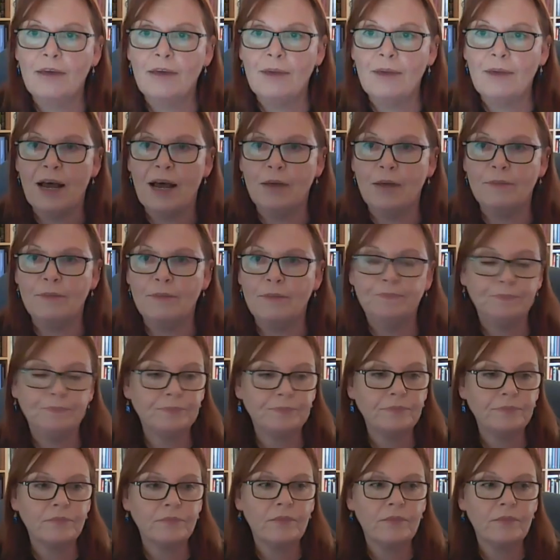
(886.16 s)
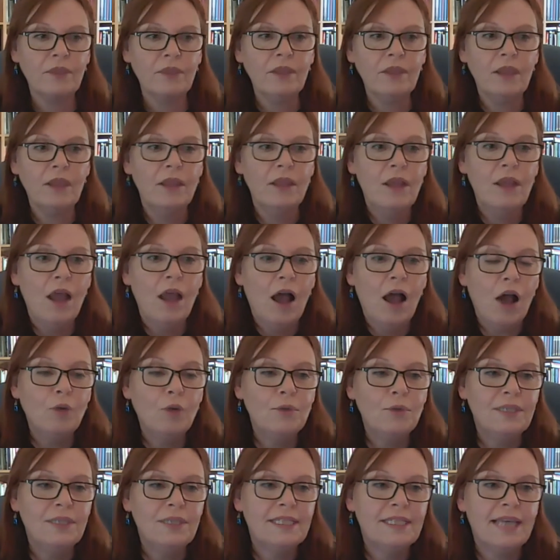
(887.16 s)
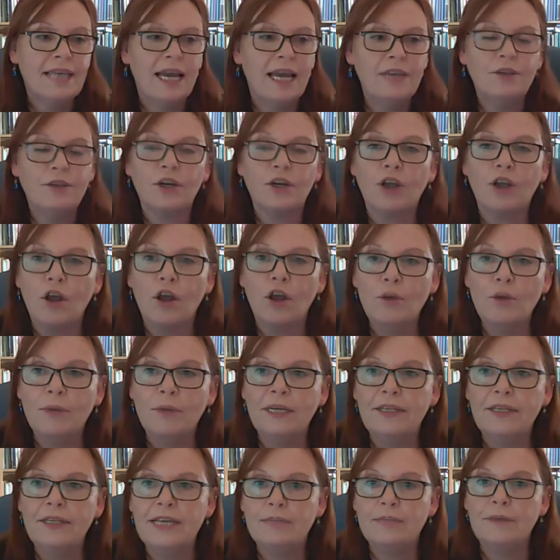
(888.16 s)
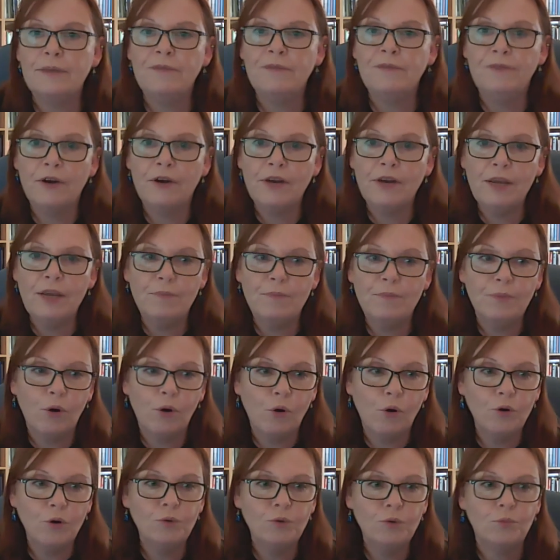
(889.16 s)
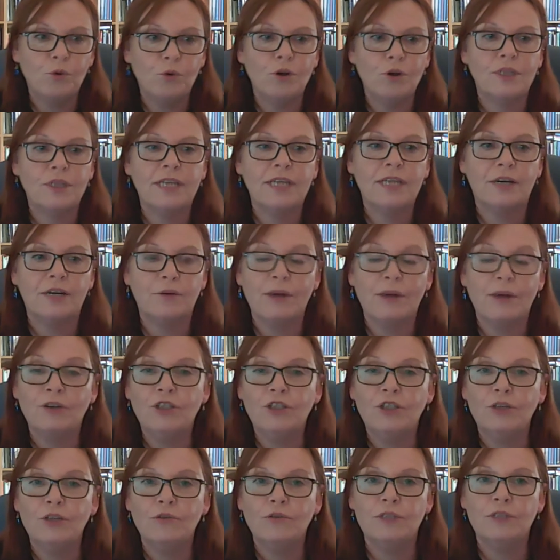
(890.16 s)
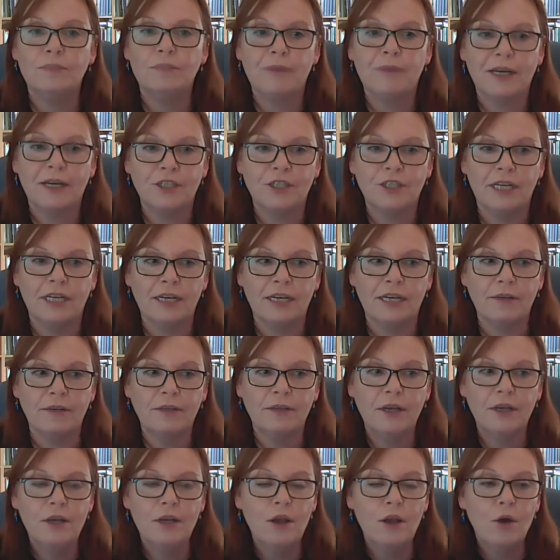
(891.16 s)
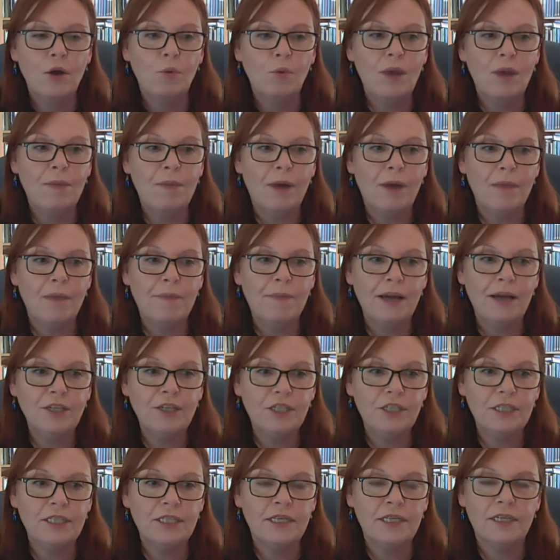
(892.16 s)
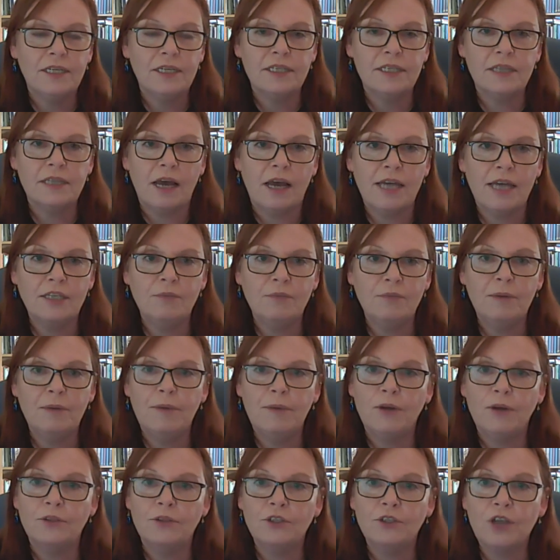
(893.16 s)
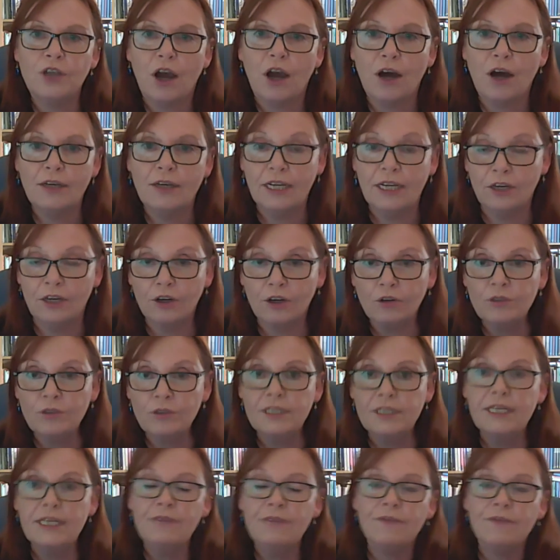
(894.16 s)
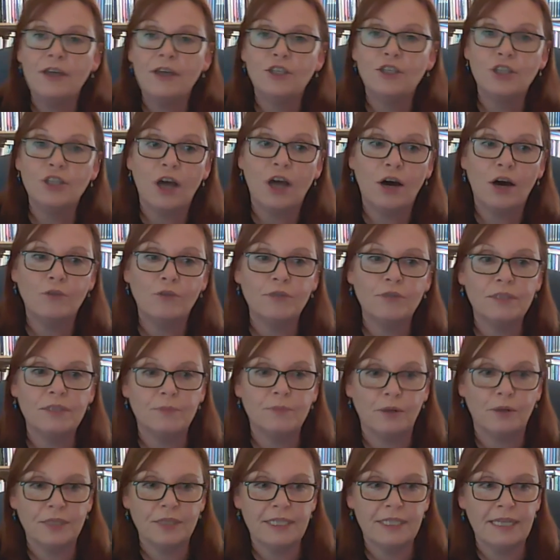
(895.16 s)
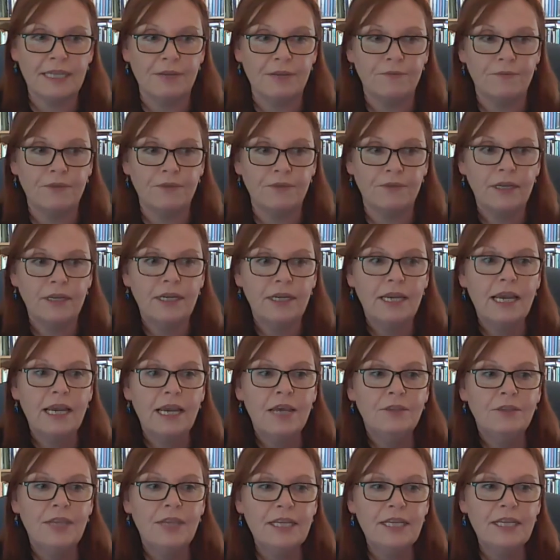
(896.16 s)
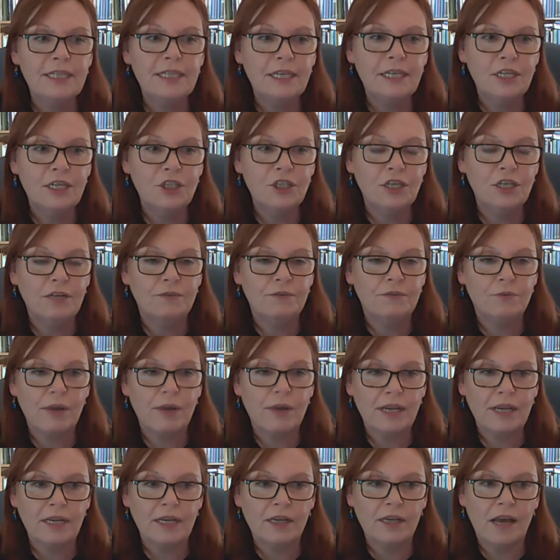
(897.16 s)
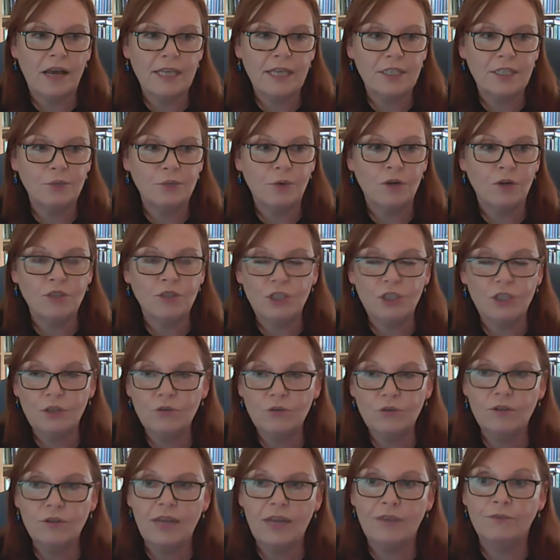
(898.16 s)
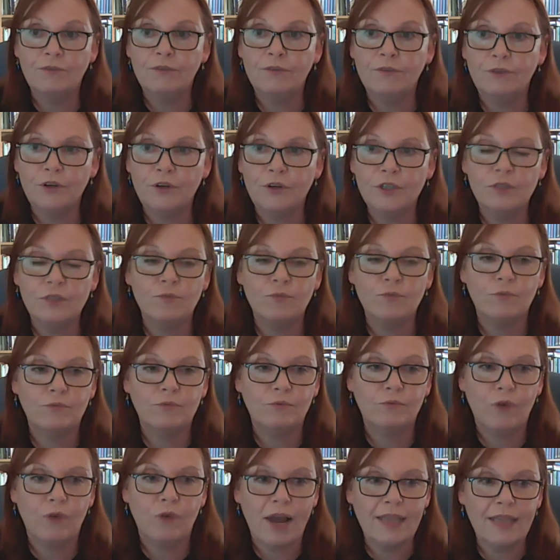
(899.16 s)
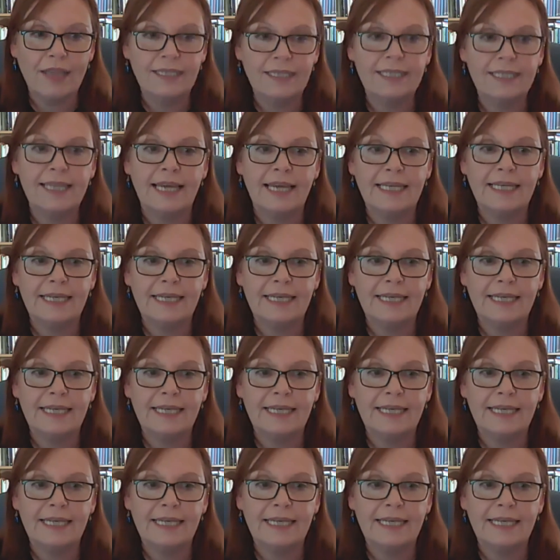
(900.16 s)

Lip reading: up, I would say that globally there's been very important work done around children's budgeting, whereby budgets are designed to be both child inclusive and child responsive. These initiatives recognise that while children have diverse rights and